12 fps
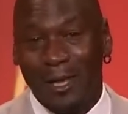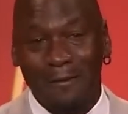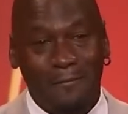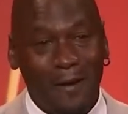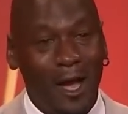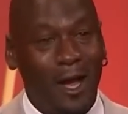
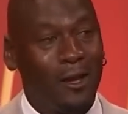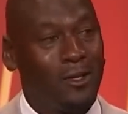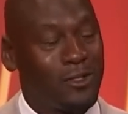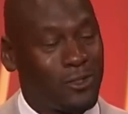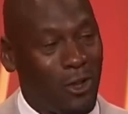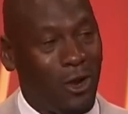that
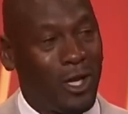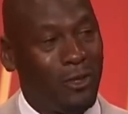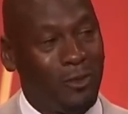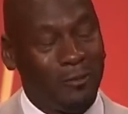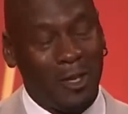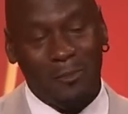fire
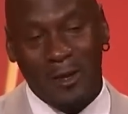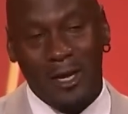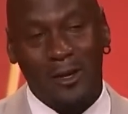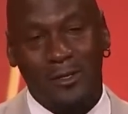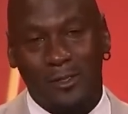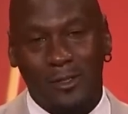started with my
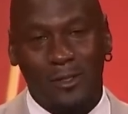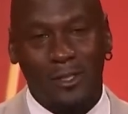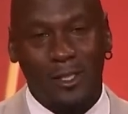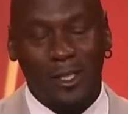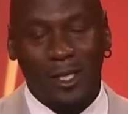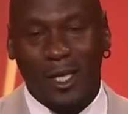parents.
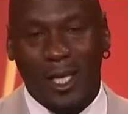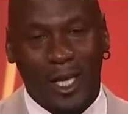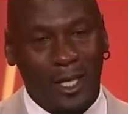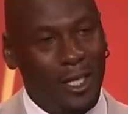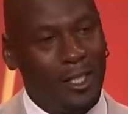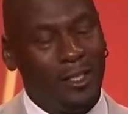
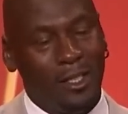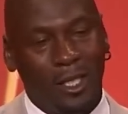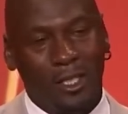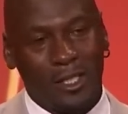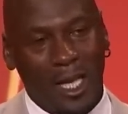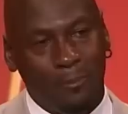And then, you
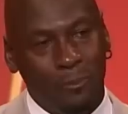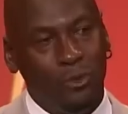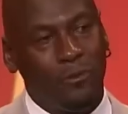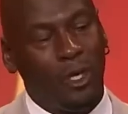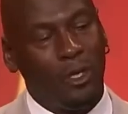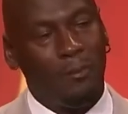know, as I
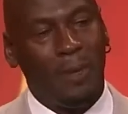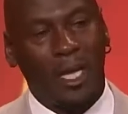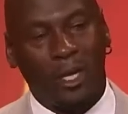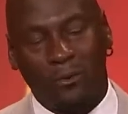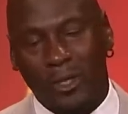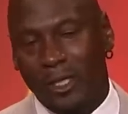moved on in my
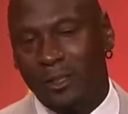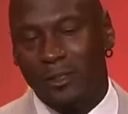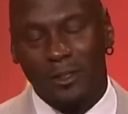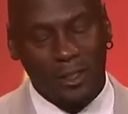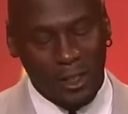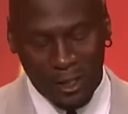
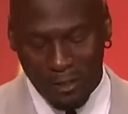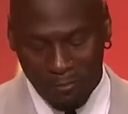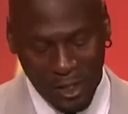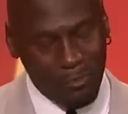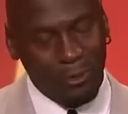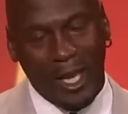career,
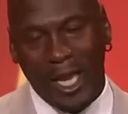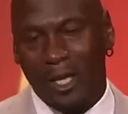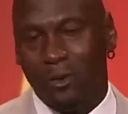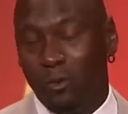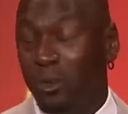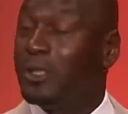people
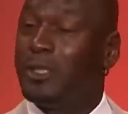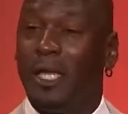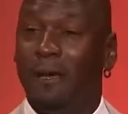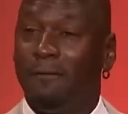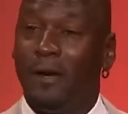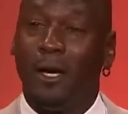added wood to
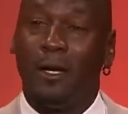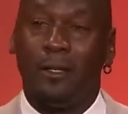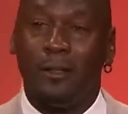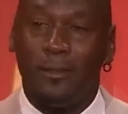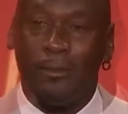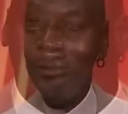that fire.
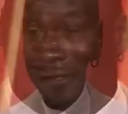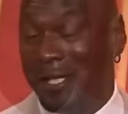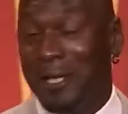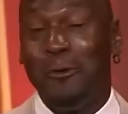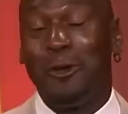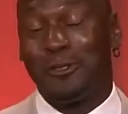
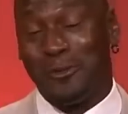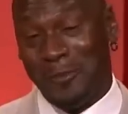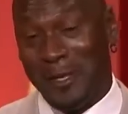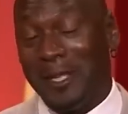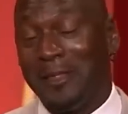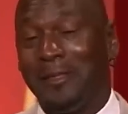Leroy
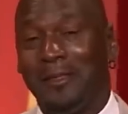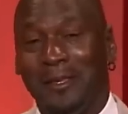Smith